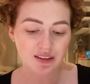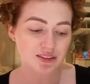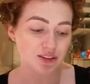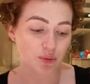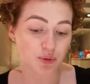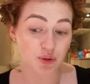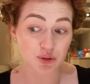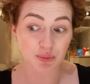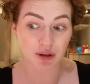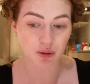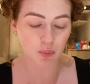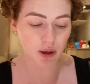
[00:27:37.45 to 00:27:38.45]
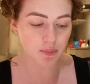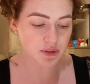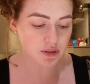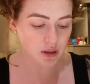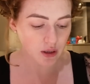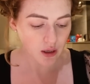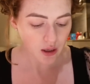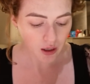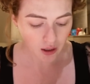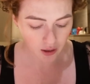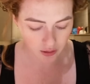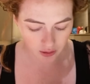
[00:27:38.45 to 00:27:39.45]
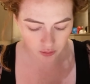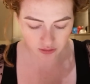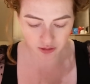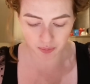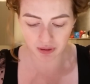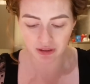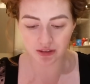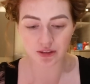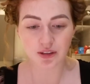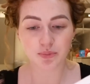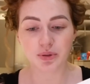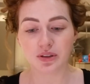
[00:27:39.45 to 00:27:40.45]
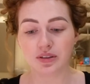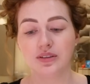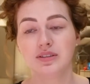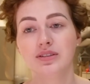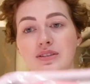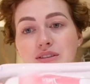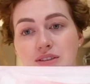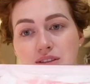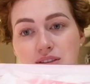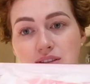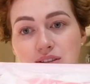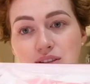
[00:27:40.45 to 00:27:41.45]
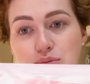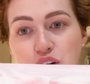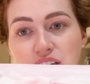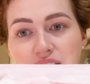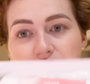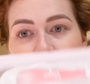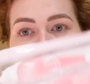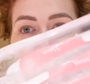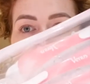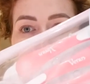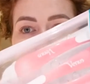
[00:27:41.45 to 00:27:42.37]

So we use makeup wipes. I then also picked up some razors.